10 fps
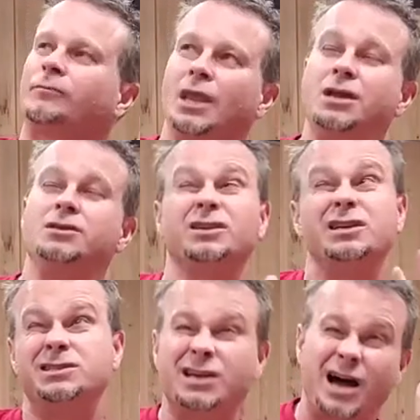
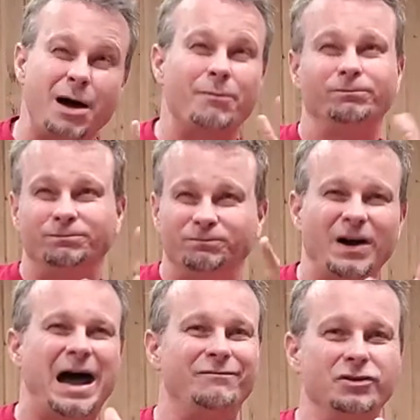easily top
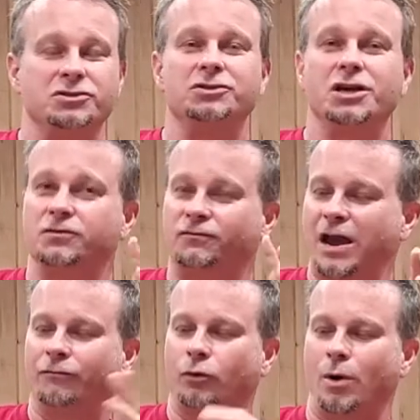5 to 6
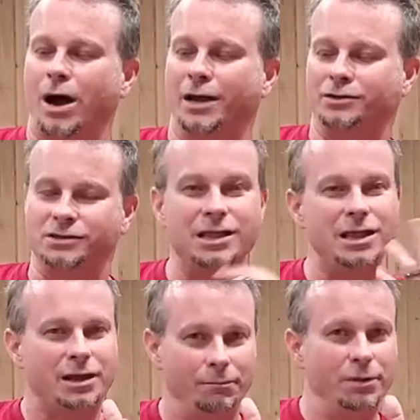favorite wines, because I
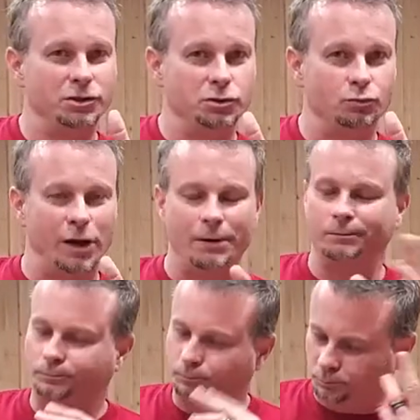like a mid-sweet.